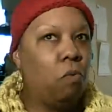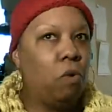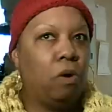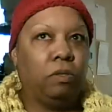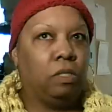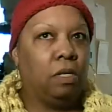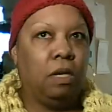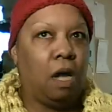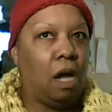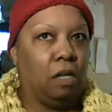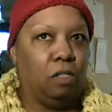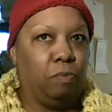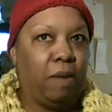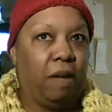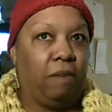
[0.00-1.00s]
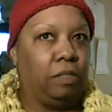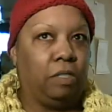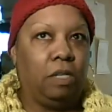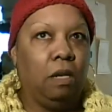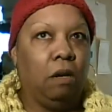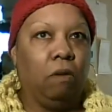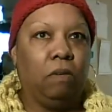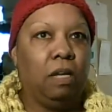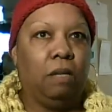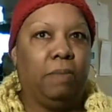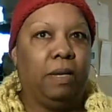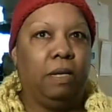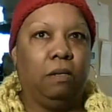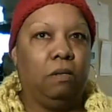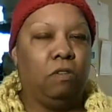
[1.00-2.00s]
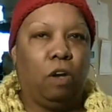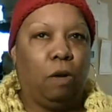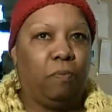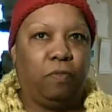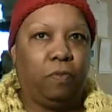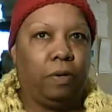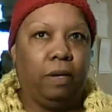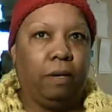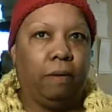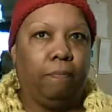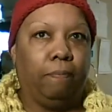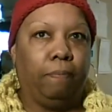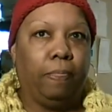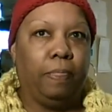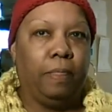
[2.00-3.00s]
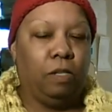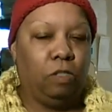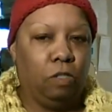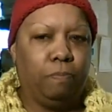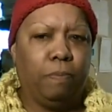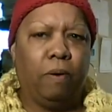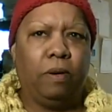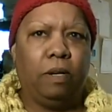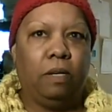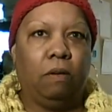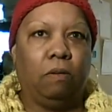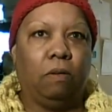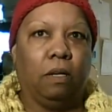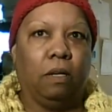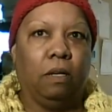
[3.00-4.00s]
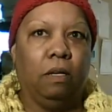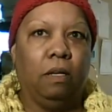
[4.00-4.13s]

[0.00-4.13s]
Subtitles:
words in God's mouth because he don't need me to interpret for him. This is Bernie Dula.